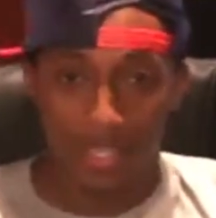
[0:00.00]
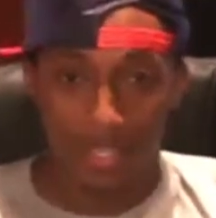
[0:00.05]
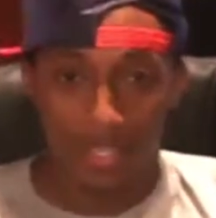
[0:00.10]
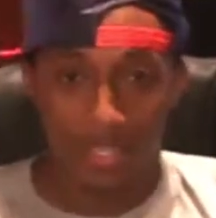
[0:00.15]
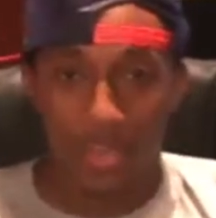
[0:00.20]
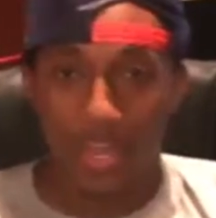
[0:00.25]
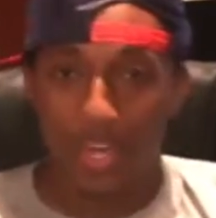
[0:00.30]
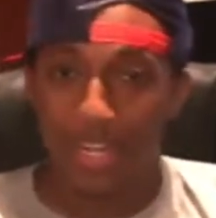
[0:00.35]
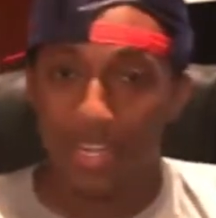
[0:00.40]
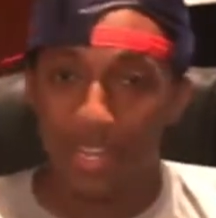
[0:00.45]

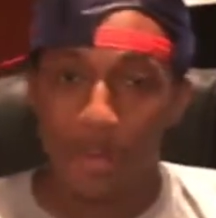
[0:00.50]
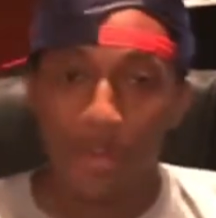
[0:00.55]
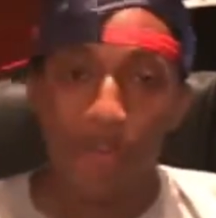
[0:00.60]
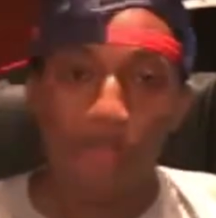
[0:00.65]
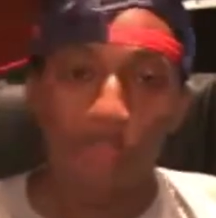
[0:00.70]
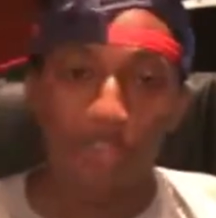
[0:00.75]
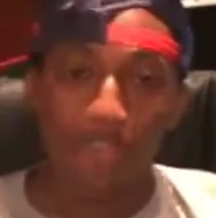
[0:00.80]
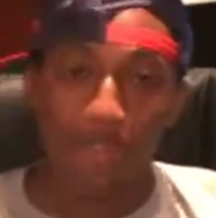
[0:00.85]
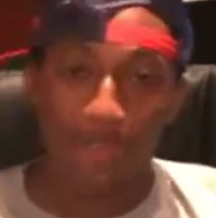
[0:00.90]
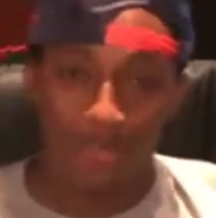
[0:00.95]
So I need to
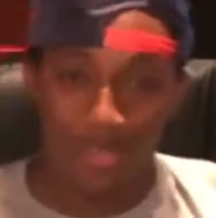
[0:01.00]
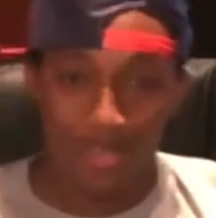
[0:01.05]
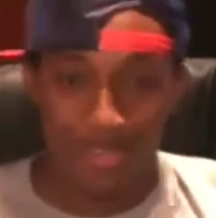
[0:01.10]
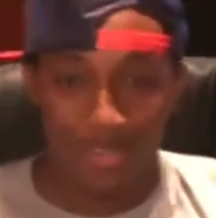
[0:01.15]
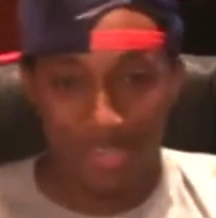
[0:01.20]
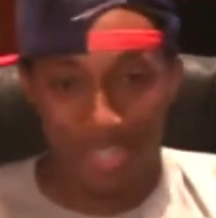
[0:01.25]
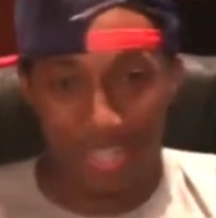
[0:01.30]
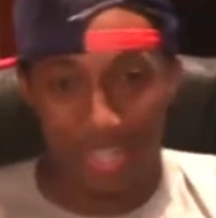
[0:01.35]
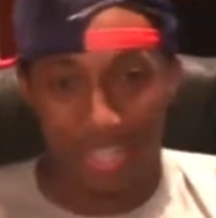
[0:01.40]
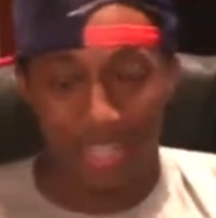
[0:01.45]
overdose
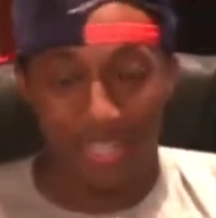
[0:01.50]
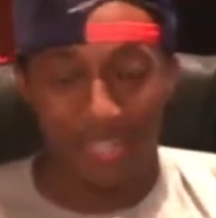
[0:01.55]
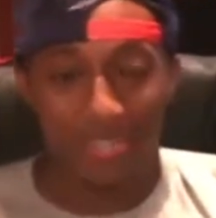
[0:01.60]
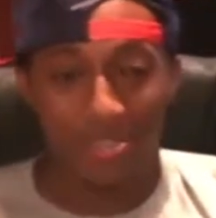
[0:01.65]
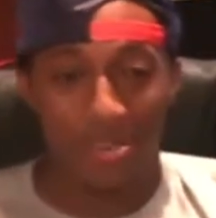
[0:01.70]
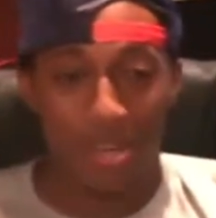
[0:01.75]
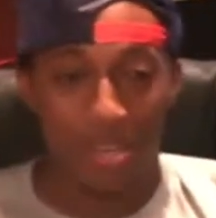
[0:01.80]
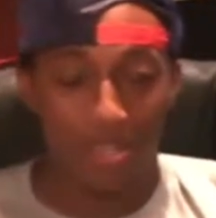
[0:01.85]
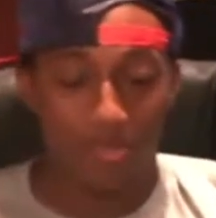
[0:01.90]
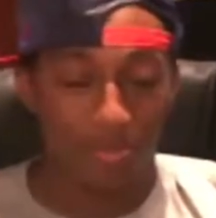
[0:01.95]
on it. And
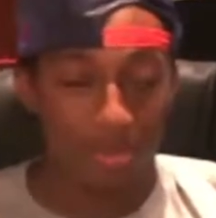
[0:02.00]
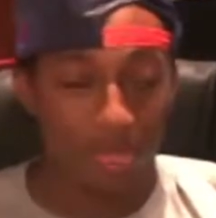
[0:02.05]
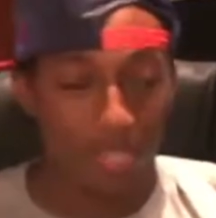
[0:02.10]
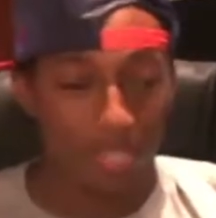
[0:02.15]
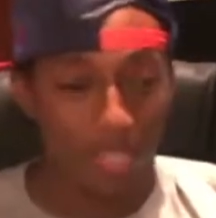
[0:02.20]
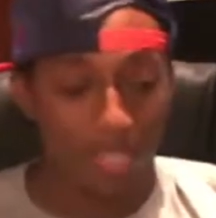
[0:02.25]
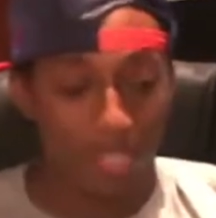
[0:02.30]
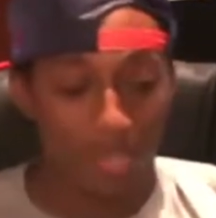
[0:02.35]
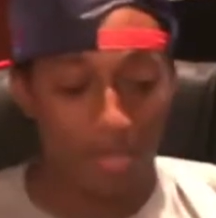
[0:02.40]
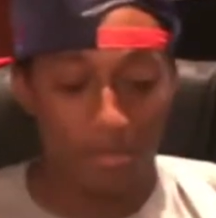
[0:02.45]
so that's
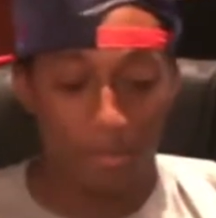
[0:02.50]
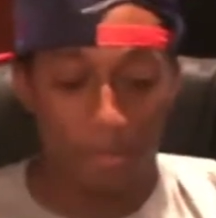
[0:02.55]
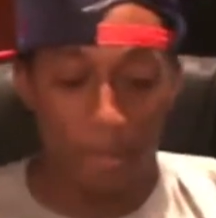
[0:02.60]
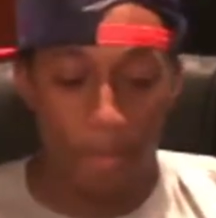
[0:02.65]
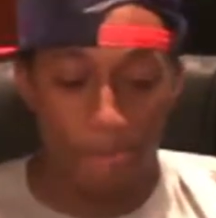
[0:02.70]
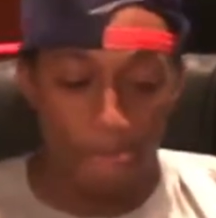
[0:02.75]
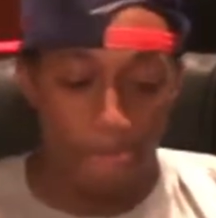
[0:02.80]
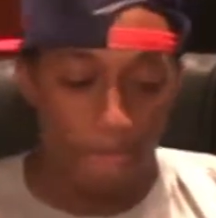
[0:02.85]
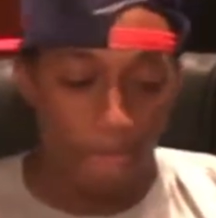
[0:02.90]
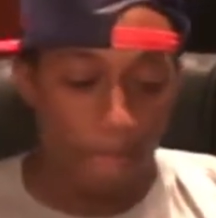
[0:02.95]
really um
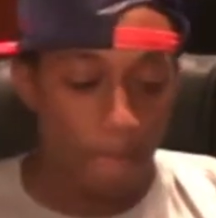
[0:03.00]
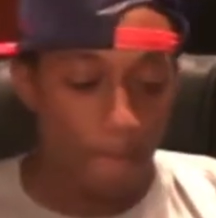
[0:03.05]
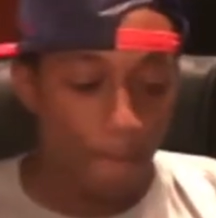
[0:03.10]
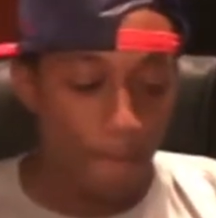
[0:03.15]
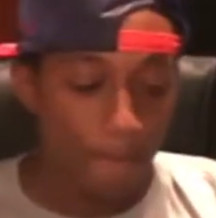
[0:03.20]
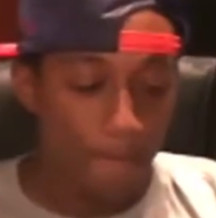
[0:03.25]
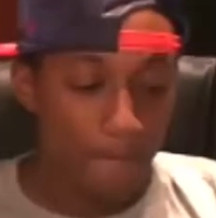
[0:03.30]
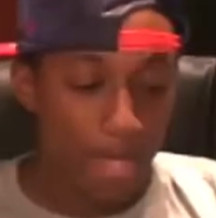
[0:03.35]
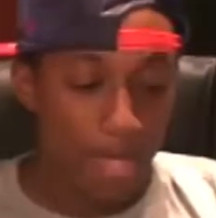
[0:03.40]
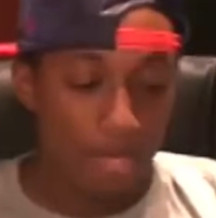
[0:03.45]

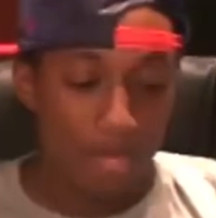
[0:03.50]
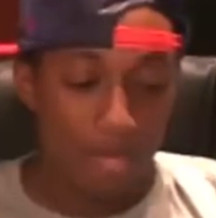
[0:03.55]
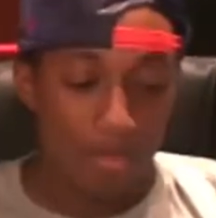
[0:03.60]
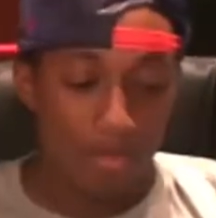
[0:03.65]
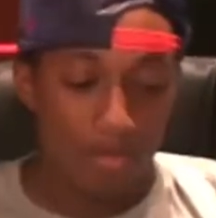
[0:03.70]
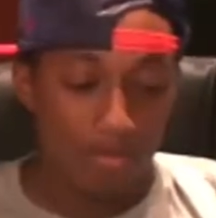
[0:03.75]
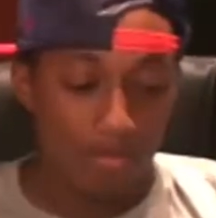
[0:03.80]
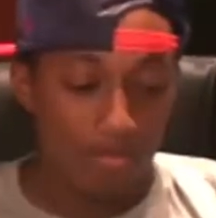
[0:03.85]
you know,